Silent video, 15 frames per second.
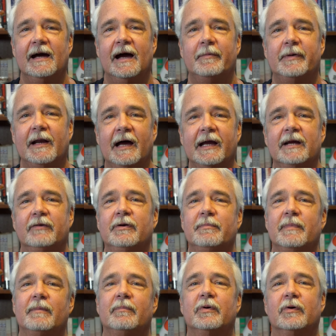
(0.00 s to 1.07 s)
I mean, I can
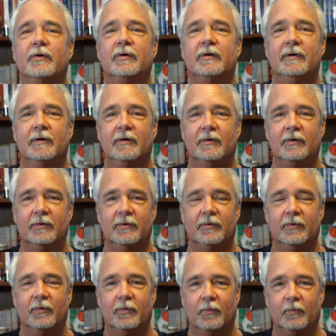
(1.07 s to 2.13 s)
remember
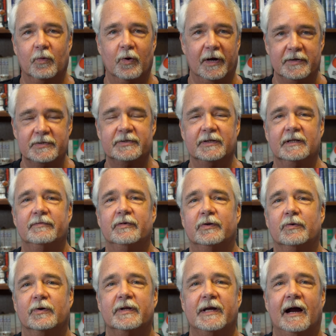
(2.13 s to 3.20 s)
where I used to live
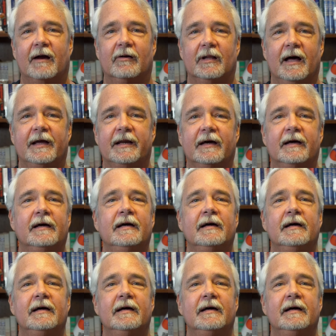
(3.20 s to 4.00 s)
in North Carolina.